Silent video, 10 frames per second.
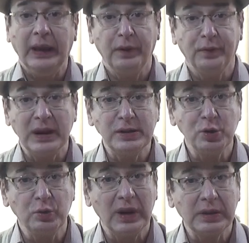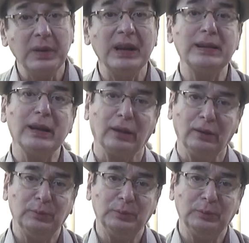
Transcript: a one to one mentor